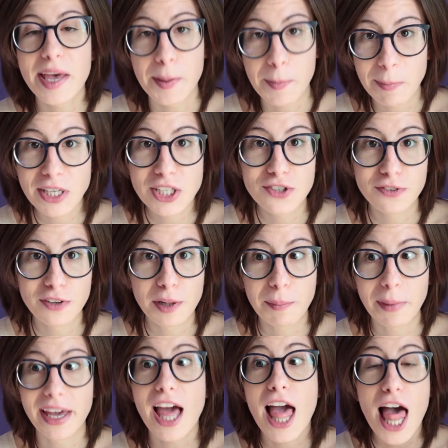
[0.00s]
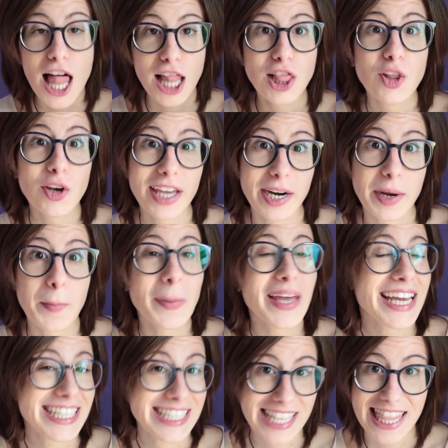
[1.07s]
and Binge Filming. Look it up.
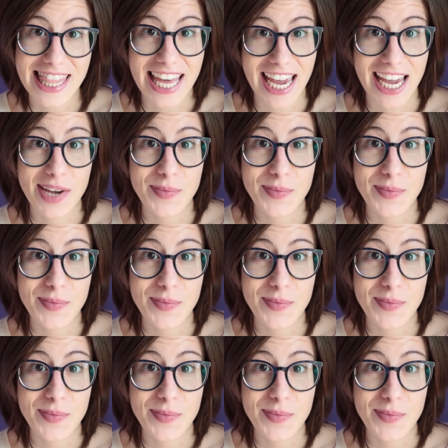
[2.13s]
It's a thing.